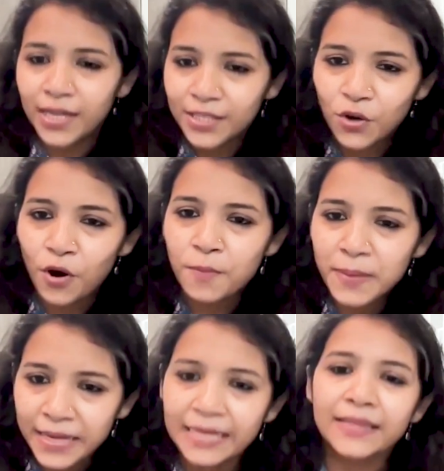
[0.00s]
that song
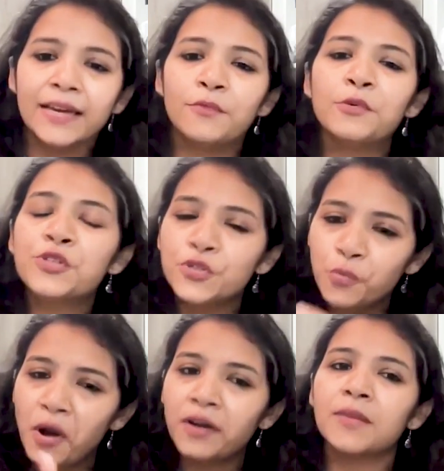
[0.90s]
playing there, which is
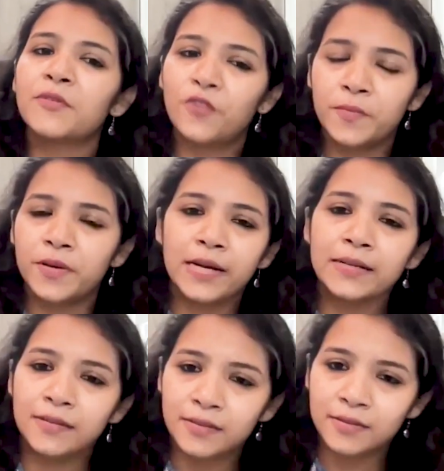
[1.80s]
what the Performing
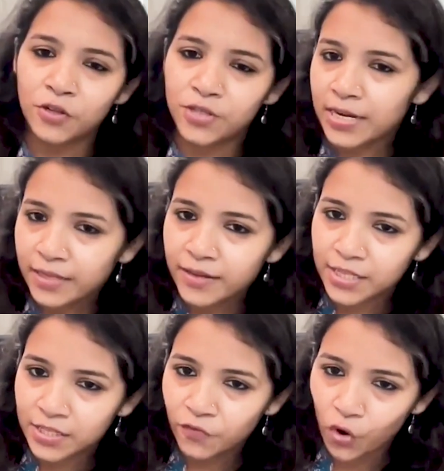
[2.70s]
Rights Society
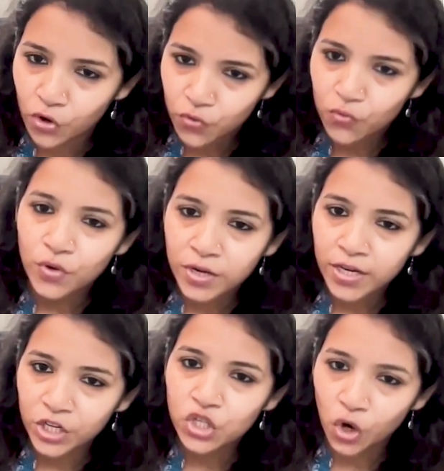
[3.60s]
does for you,
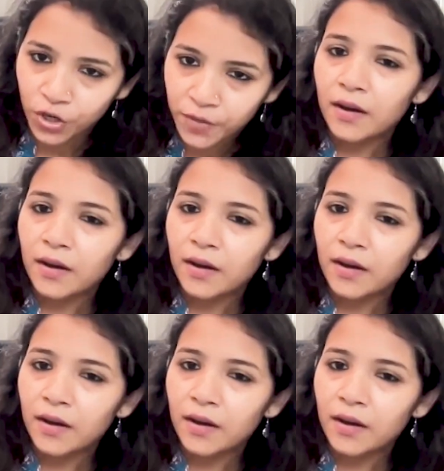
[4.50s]
in short.